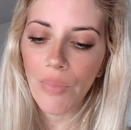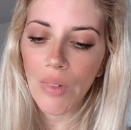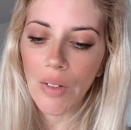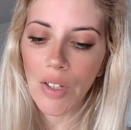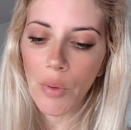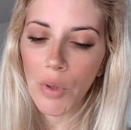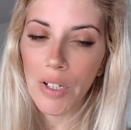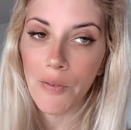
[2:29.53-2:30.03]

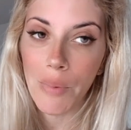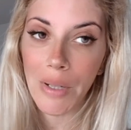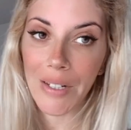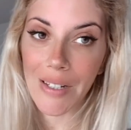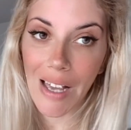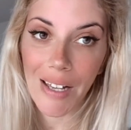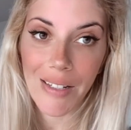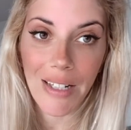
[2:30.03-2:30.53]
They wouldn't have
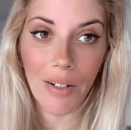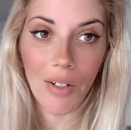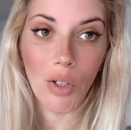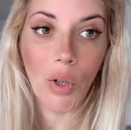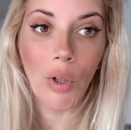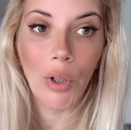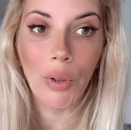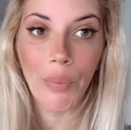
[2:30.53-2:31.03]
been
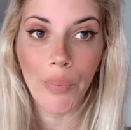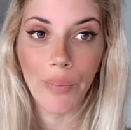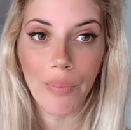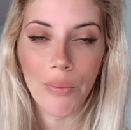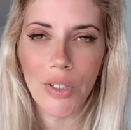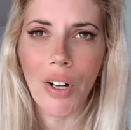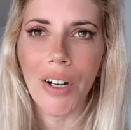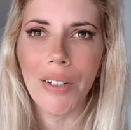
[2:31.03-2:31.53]
identical.
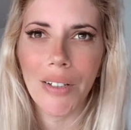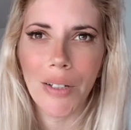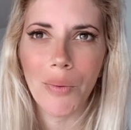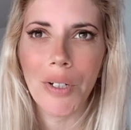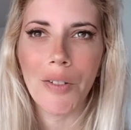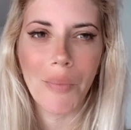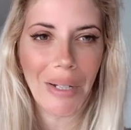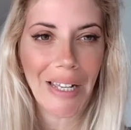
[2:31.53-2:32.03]
Sorry, they
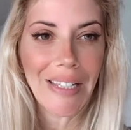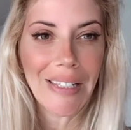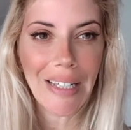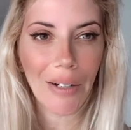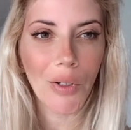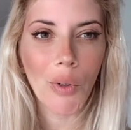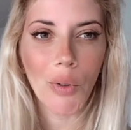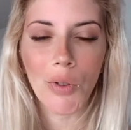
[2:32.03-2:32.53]
wouldn't have been
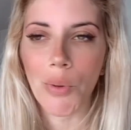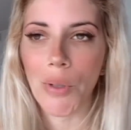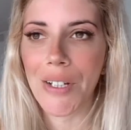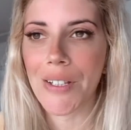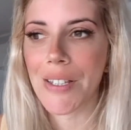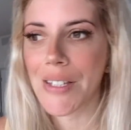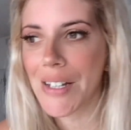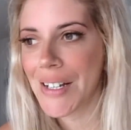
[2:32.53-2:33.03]
identical
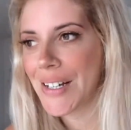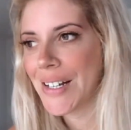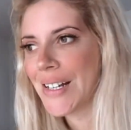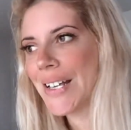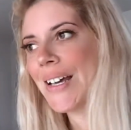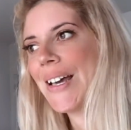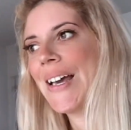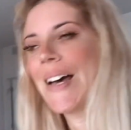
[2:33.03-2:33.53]
twins.
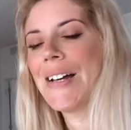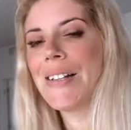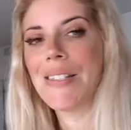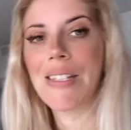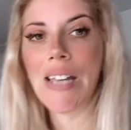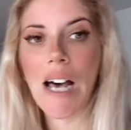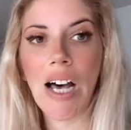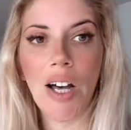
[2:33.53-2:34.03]
And
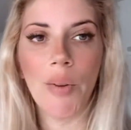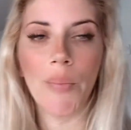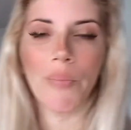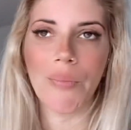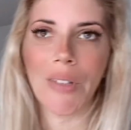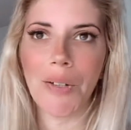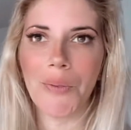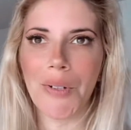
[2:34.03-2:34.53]

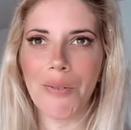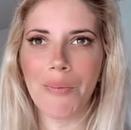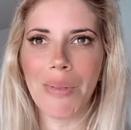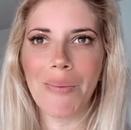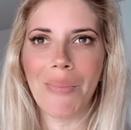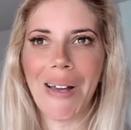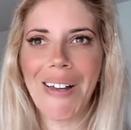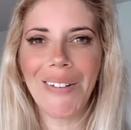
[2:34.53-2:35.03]
they would have
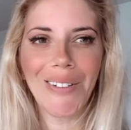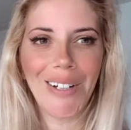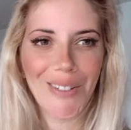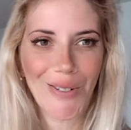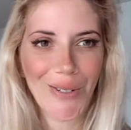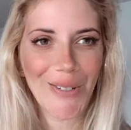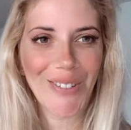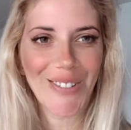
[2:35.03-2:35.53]
been
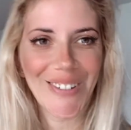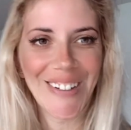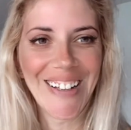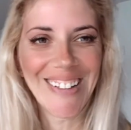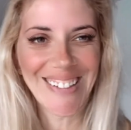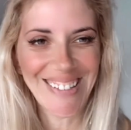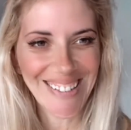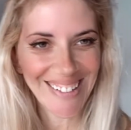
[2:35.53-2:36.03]
biological
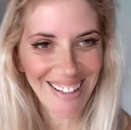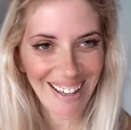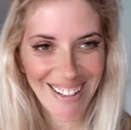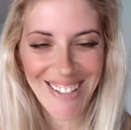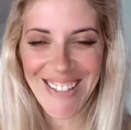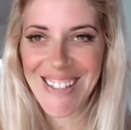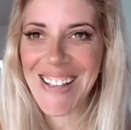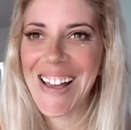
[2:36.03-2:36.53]
twins,
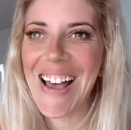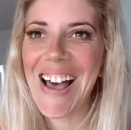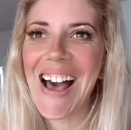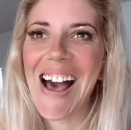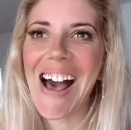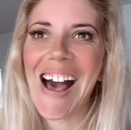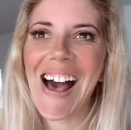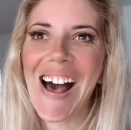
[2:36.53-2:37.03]
yes.
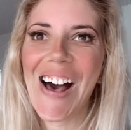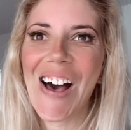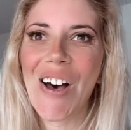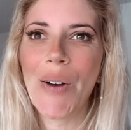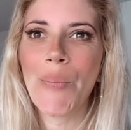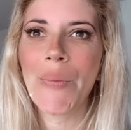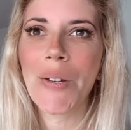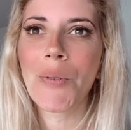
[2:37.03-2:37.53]

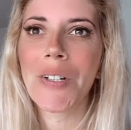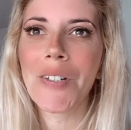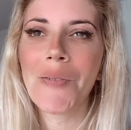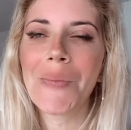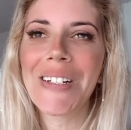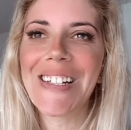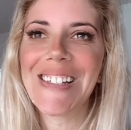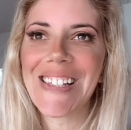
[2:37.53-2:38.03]
They wouldn't have
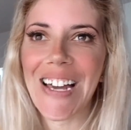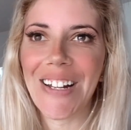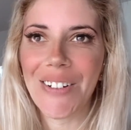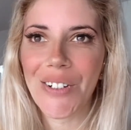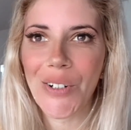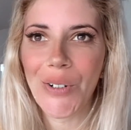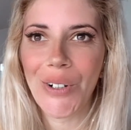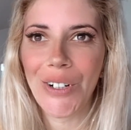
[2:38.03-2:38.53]
been
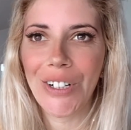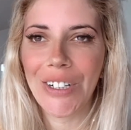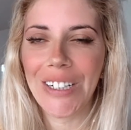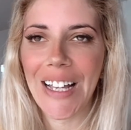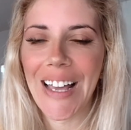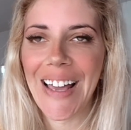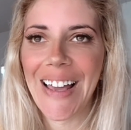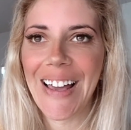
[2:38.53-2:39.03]

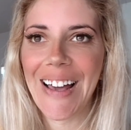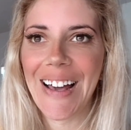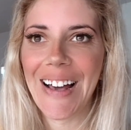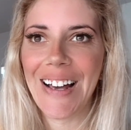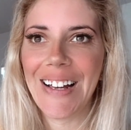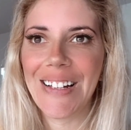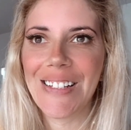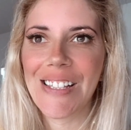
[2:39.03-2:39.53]
identical.
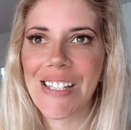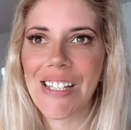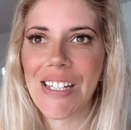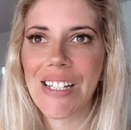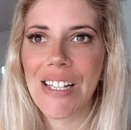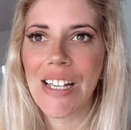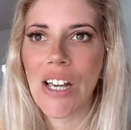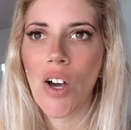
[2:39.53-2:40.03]

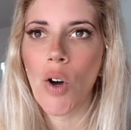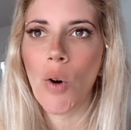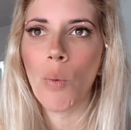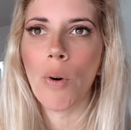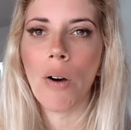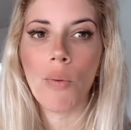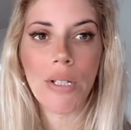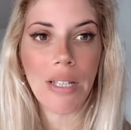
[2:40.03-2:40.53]
And
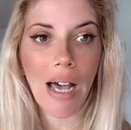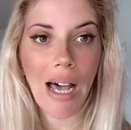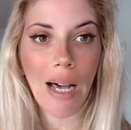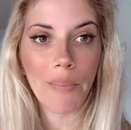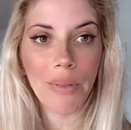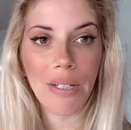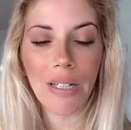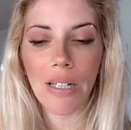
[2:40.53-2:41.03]
what was
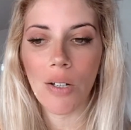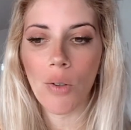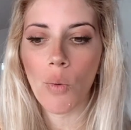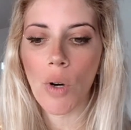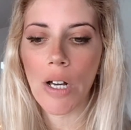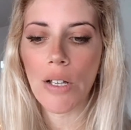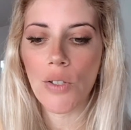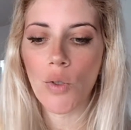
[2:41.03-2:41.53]
happening
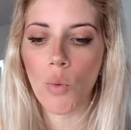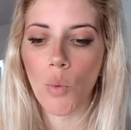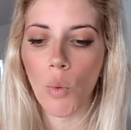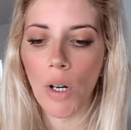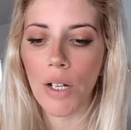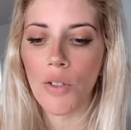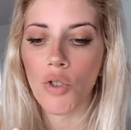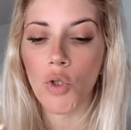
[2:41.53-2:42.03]
was
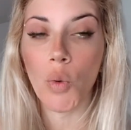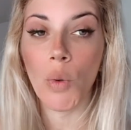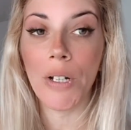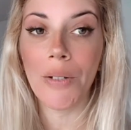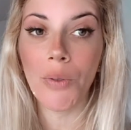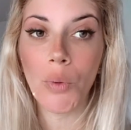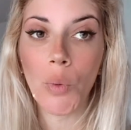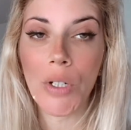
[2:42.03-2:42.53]
one
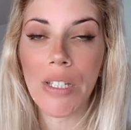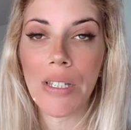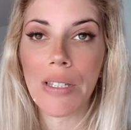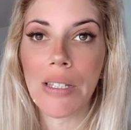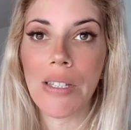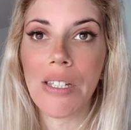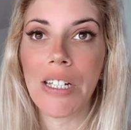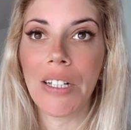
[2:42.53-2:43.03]
twin was
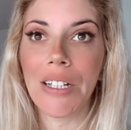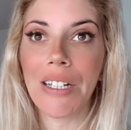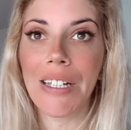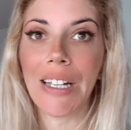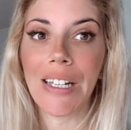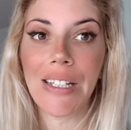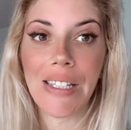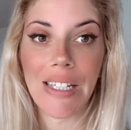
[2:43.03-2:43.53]

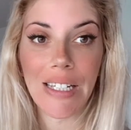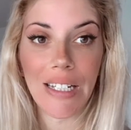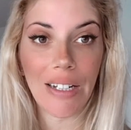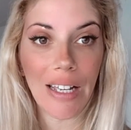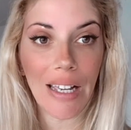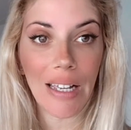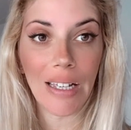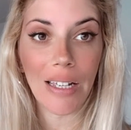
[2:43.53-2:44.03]
stealing
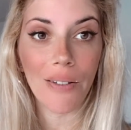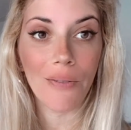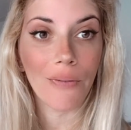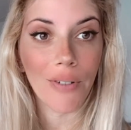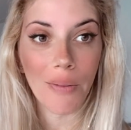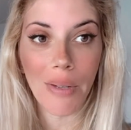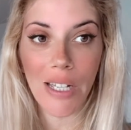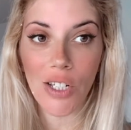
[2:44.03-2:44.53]
DNA
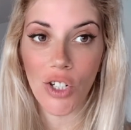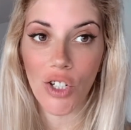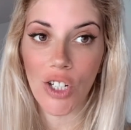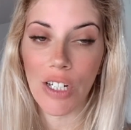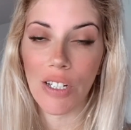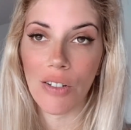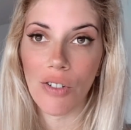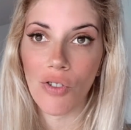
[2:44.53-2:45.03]

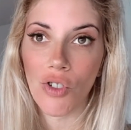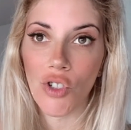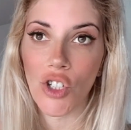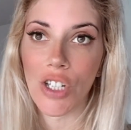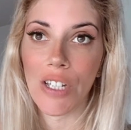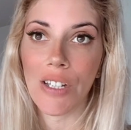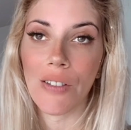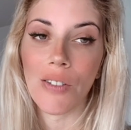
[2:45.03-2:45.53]
information,
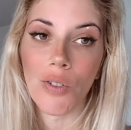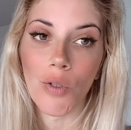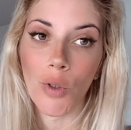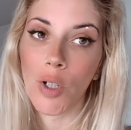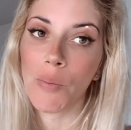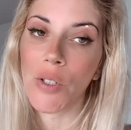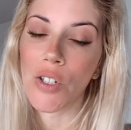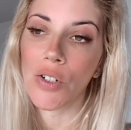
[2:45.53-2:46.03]
genes,
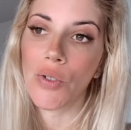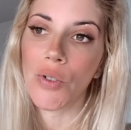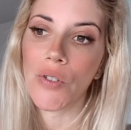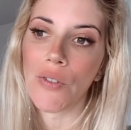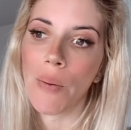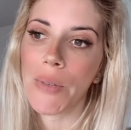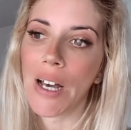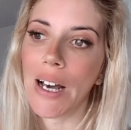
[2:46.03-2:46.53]
chromosomes
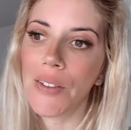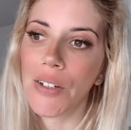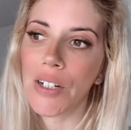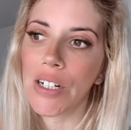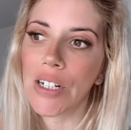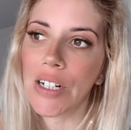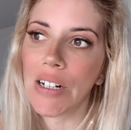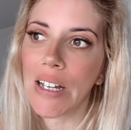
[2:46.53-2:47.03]
from the
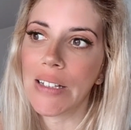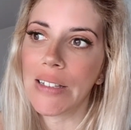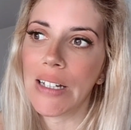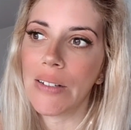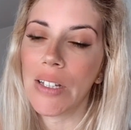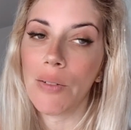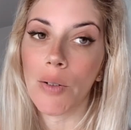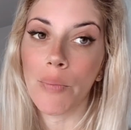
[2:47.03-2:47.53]
other, and
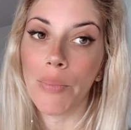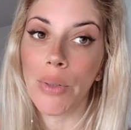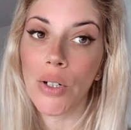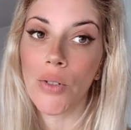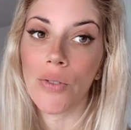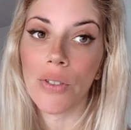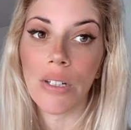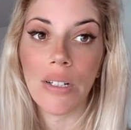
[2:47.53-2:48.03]
then they were
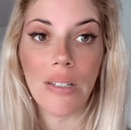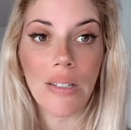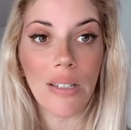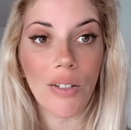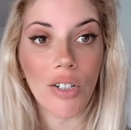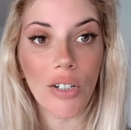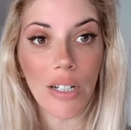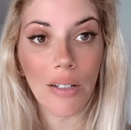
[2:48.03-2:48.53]
both
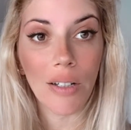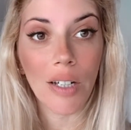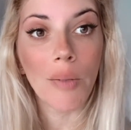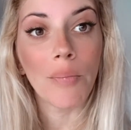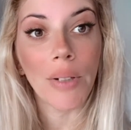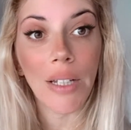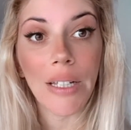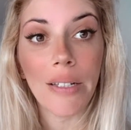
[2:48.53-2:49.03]
considered
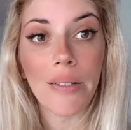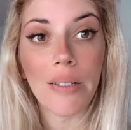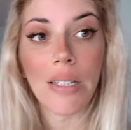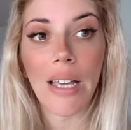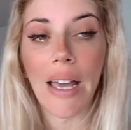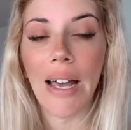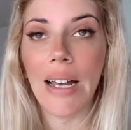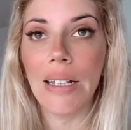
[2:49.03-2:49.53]
incomplete
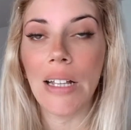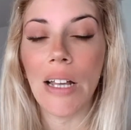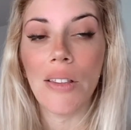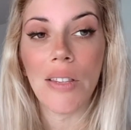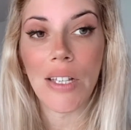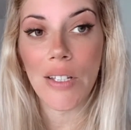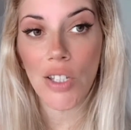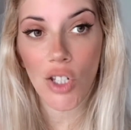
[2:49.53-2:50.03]

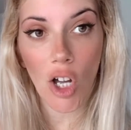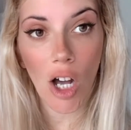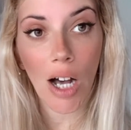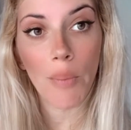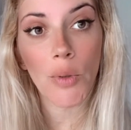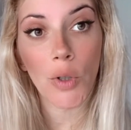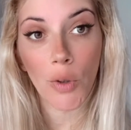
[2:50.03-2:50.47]
and they stopped